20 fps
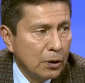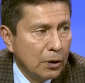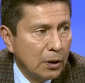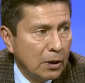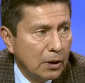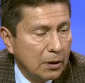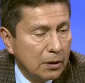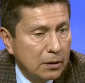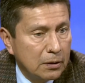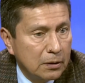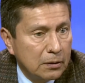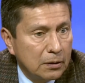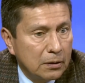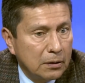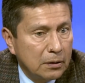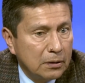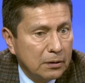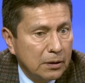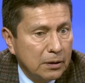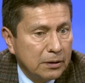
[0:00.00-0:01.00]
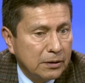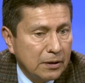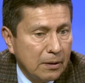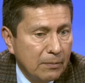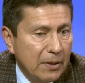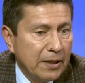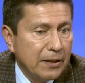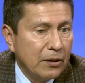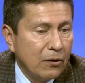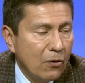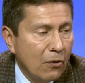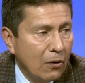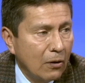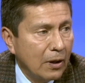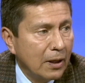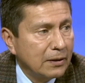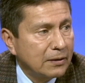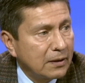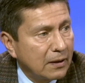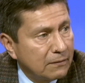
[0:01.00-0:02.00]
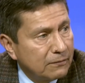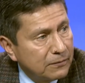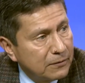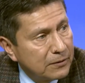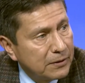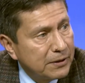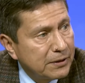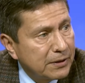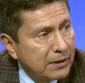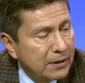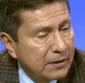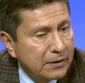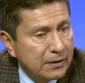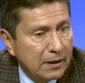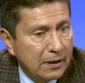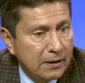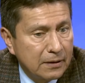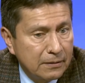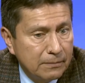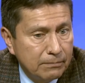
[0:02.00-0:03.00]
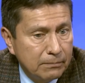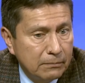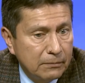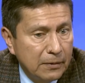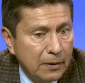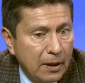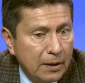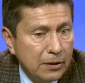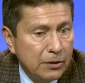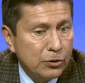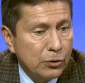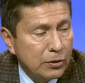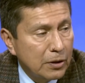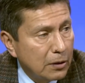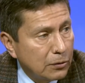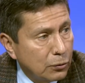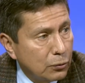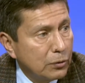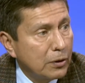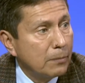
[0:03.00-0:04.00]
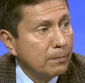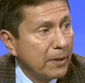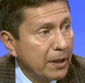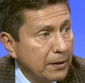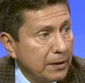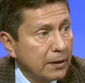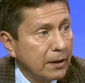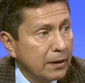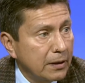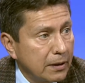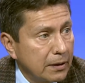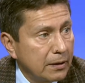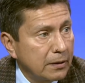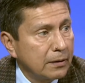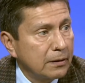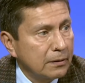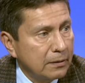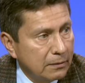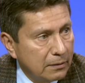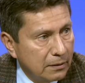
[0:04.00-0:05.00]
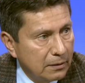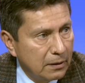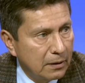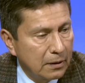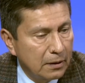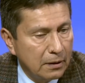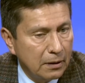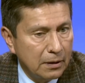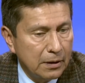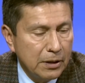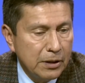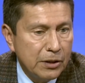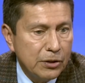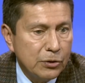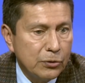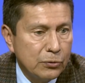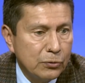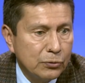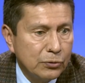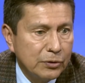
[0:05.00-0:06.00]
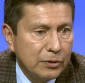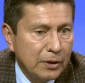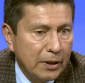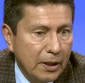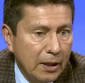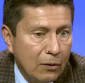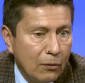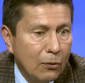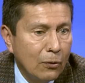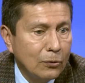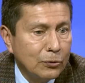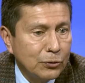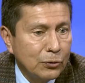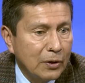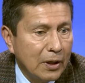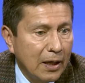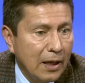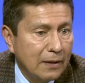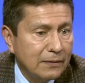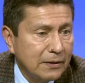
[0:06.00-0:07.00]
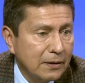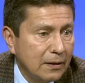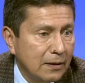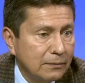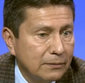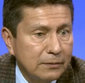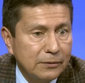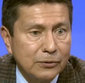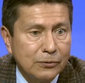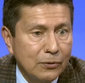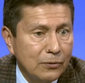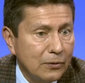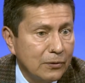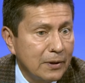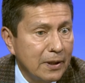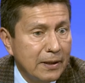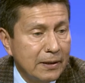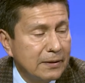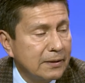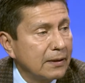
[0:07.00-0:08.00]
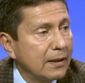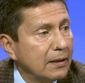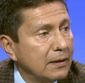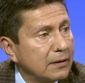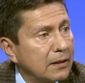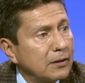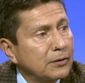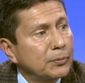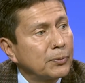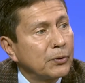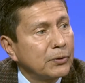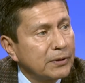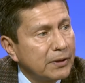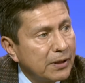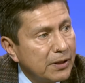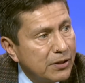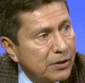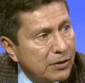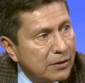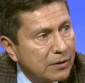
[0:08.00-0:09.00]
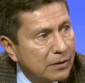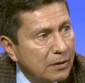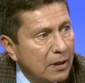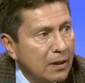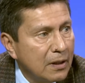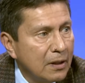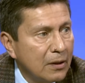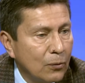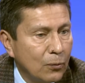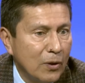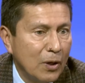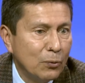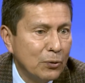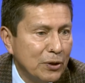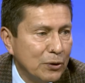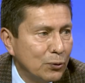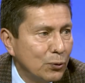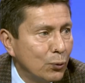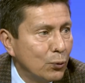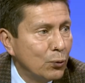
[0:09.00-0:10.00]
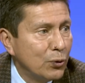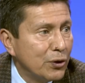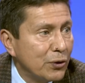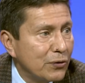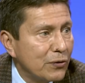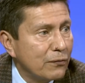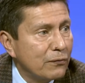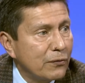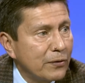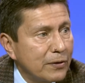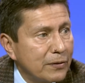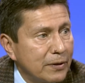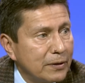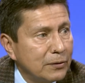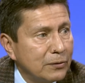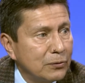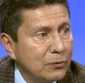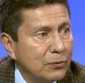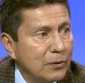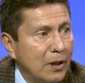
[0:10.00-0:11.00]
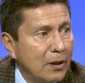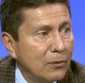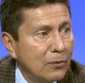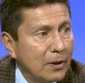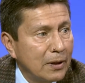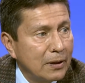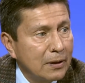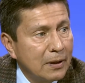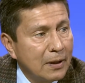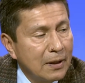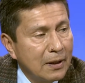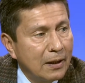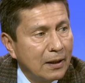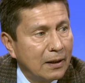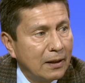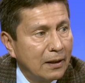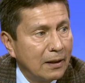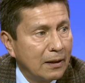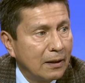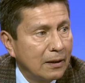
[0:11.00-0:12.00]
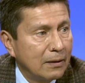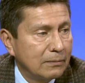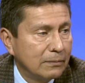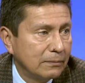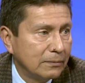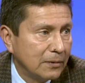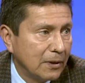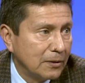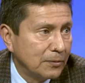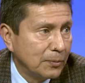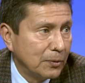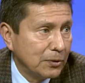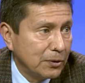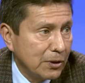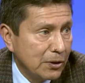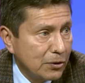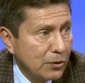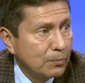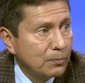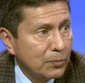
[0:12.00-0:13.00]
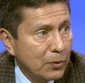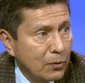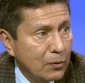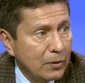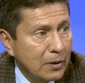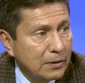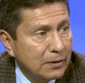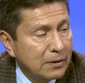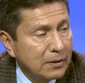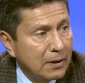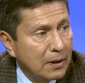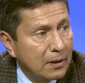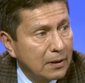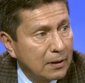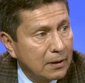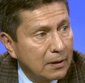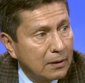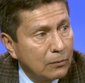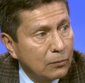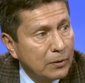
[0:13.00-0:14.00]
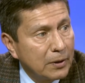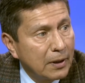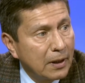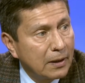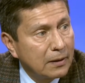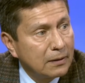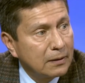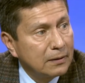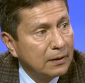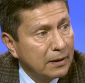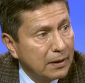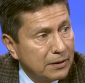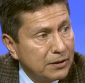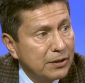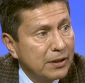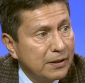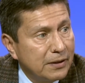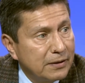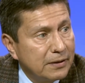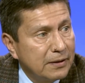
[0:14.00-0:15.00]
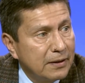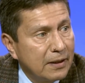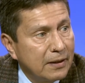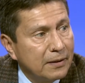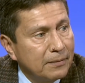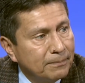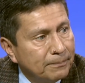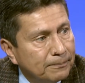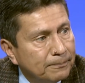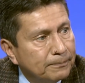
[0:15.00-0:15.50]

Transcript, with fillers: uh, is somebody call us, and for instance, and additional to the Medicare mm-hmm. uh, issues, they also have some sort, let's say, transportation. What we do, we refer to our. Uh, oh transportation programs that we handle in JCA. Right